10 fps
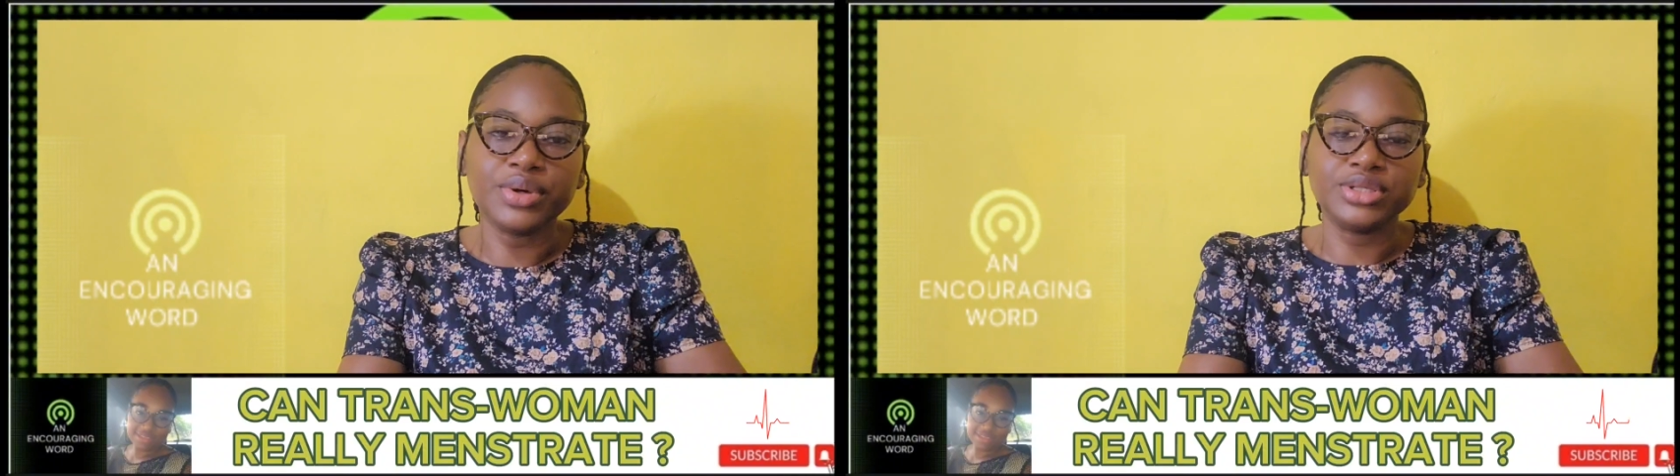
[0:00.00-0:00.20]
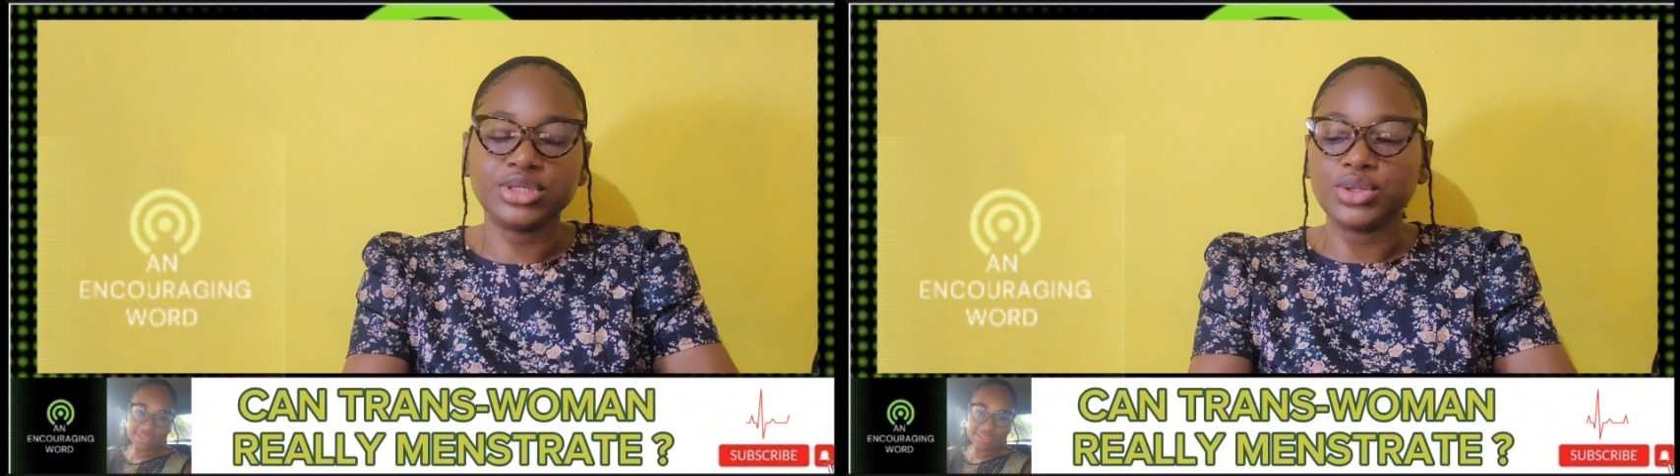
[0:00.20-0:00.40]

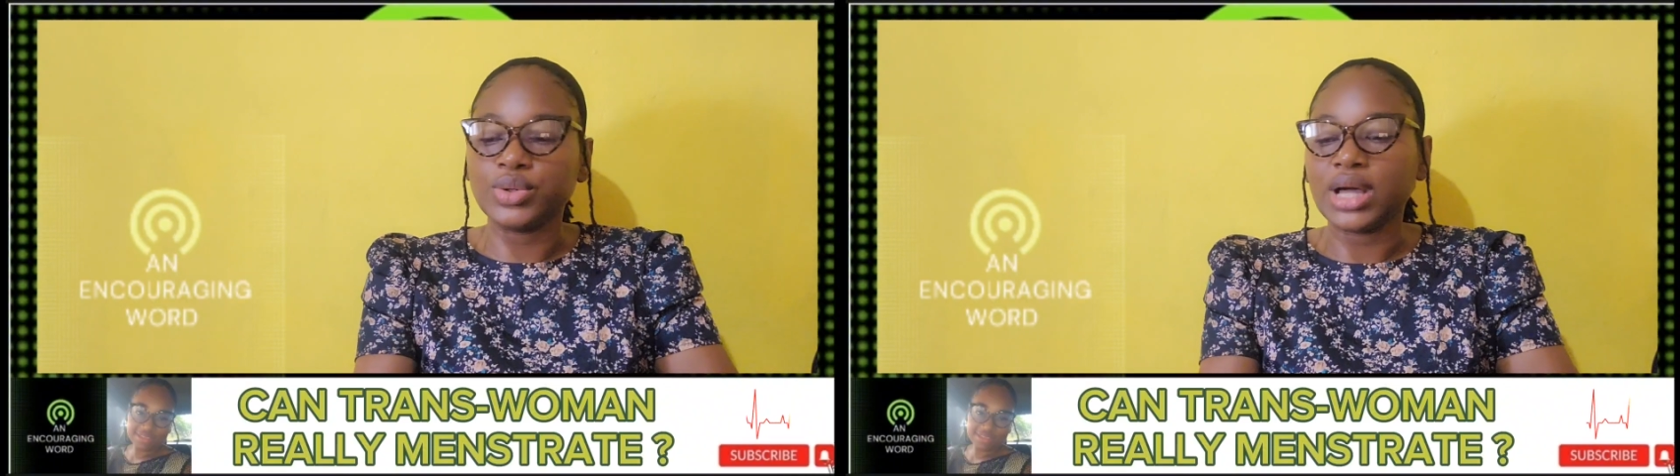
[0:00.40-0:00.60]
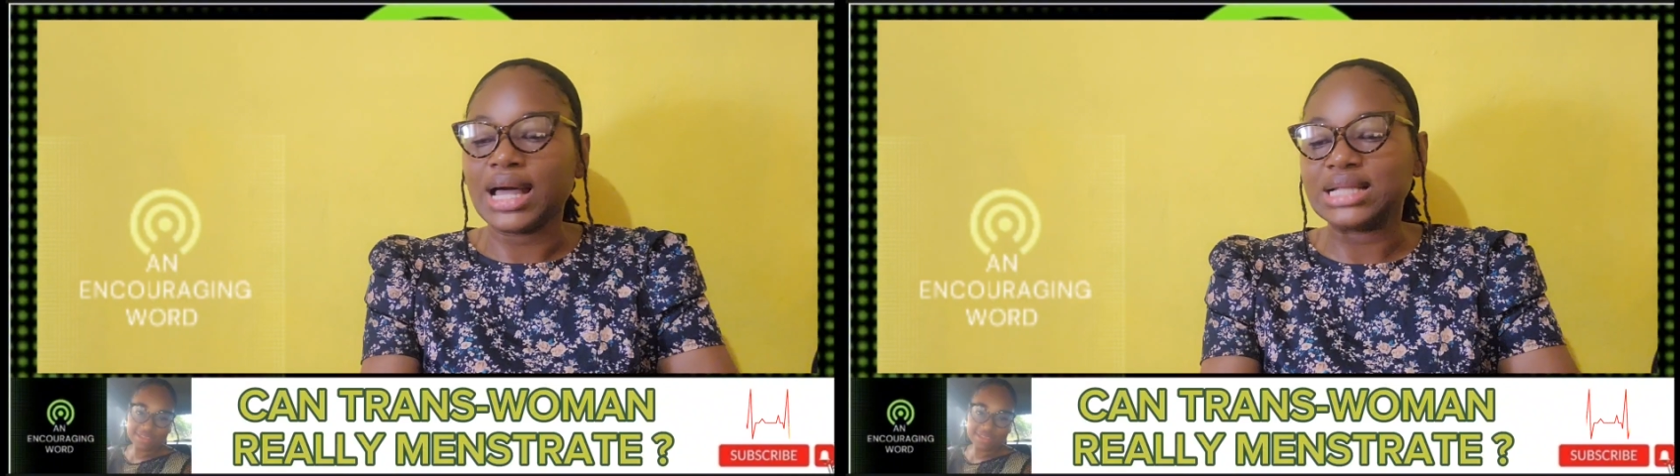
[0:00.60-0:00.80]
going to
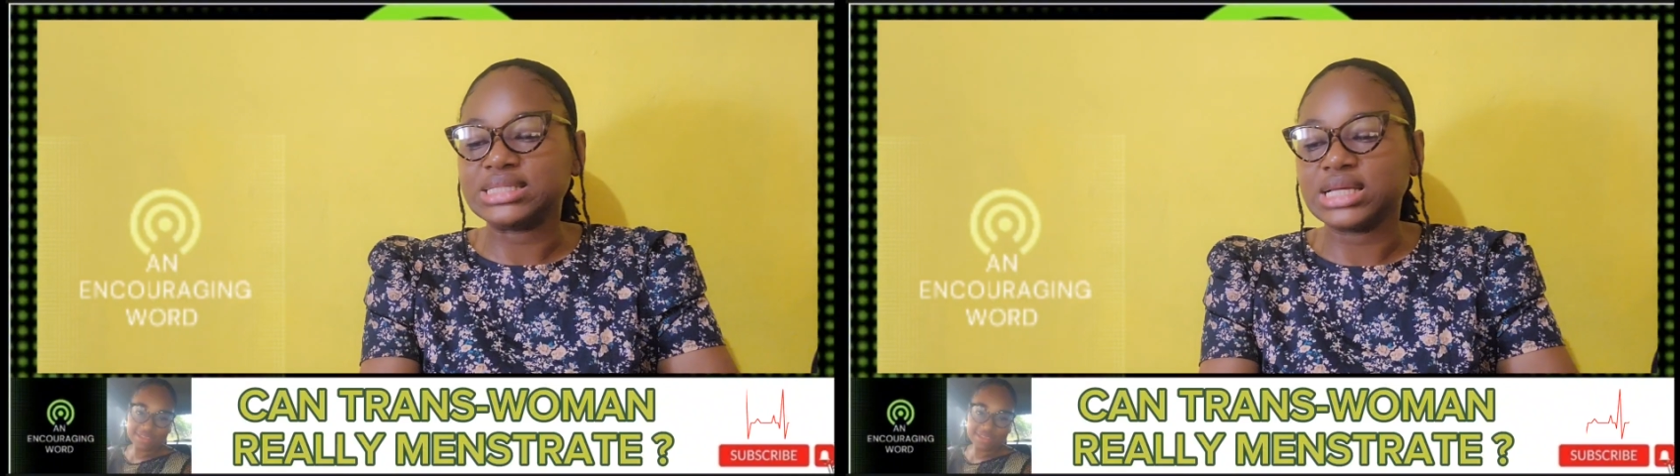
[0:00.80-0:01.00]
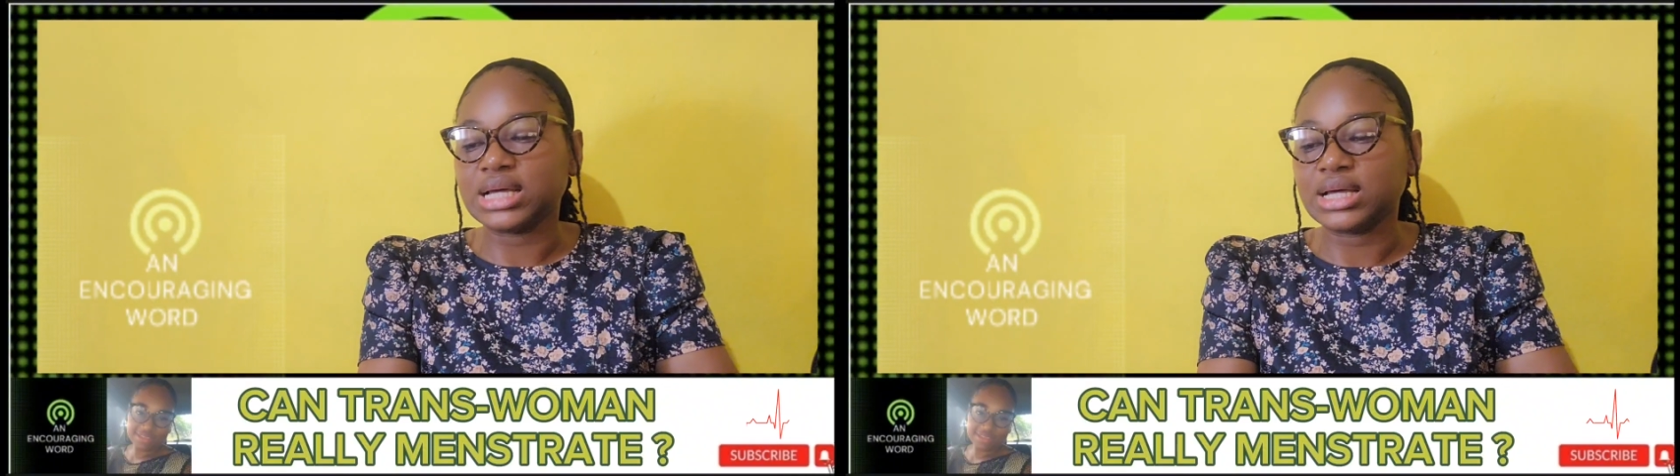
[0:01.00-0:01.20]
look
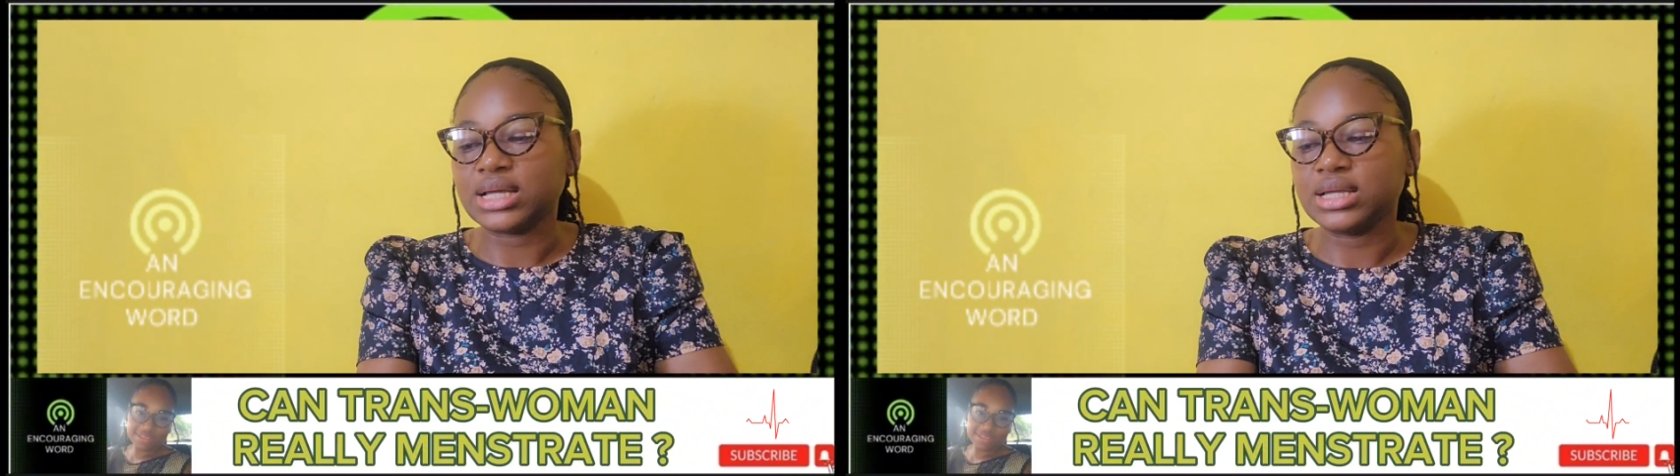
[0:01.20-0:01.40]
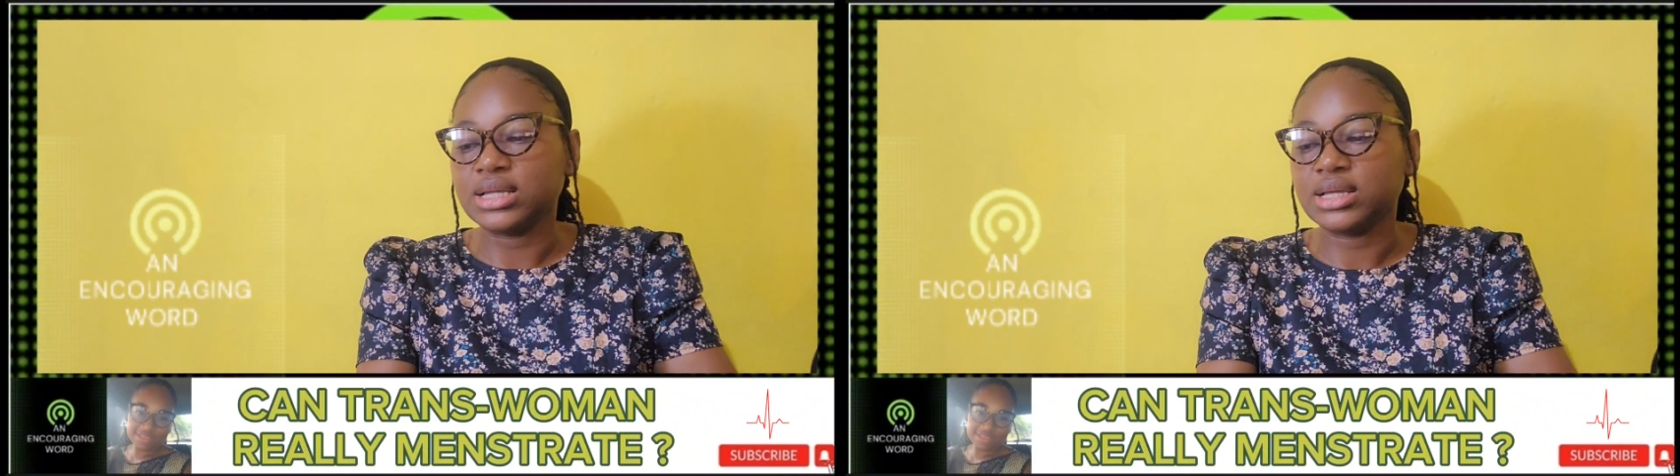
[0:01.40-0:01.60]
at
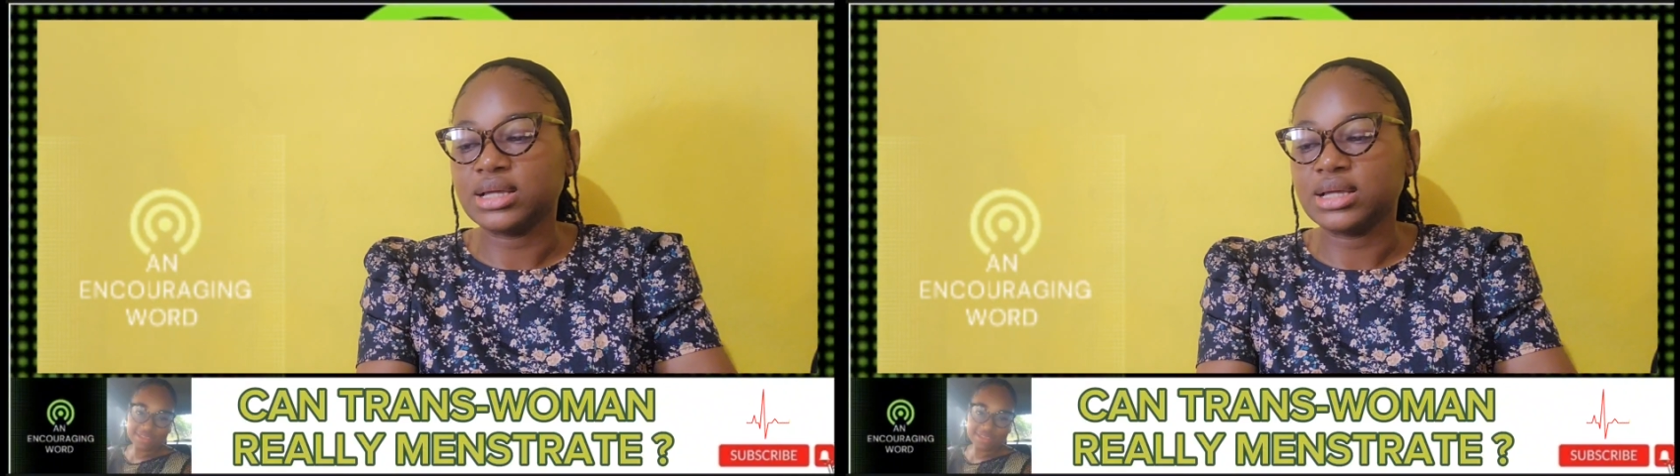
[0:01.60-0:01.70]
a,